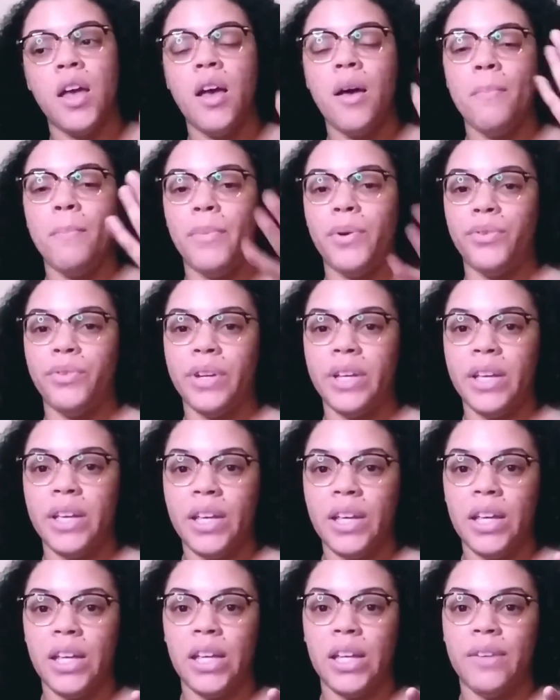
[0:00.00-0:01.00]

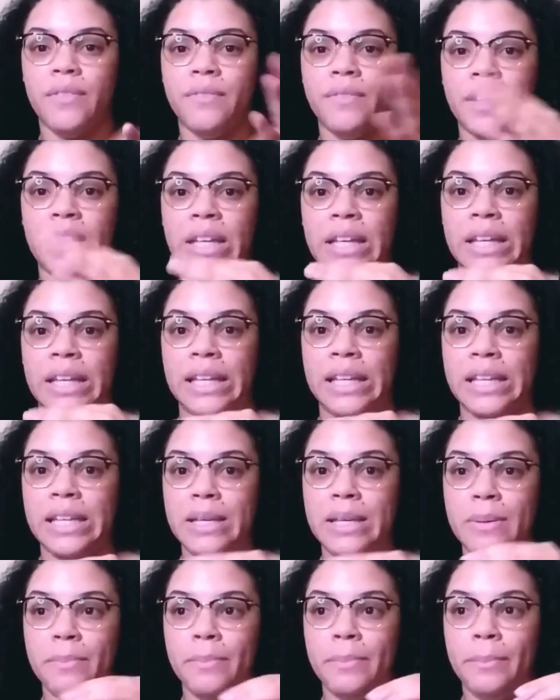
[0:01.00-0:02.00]
Marie
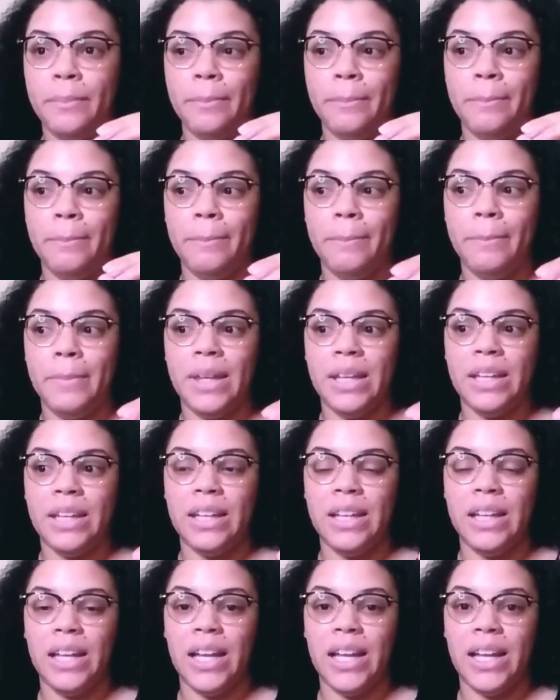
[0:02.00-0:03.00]

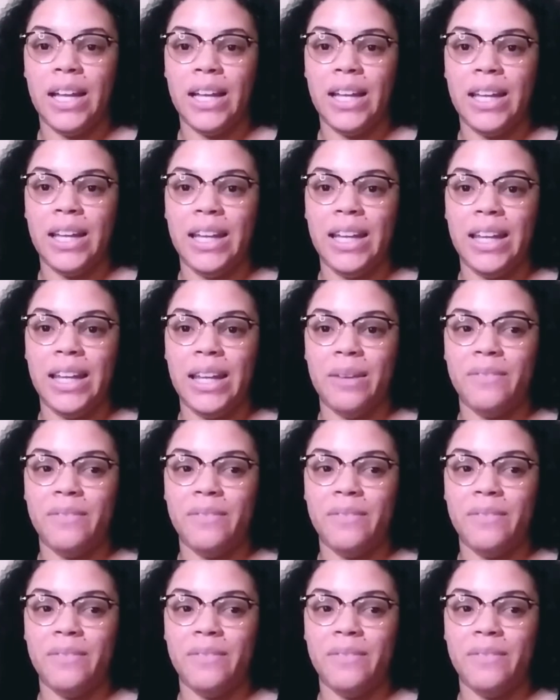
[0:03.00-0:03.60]
vehemently,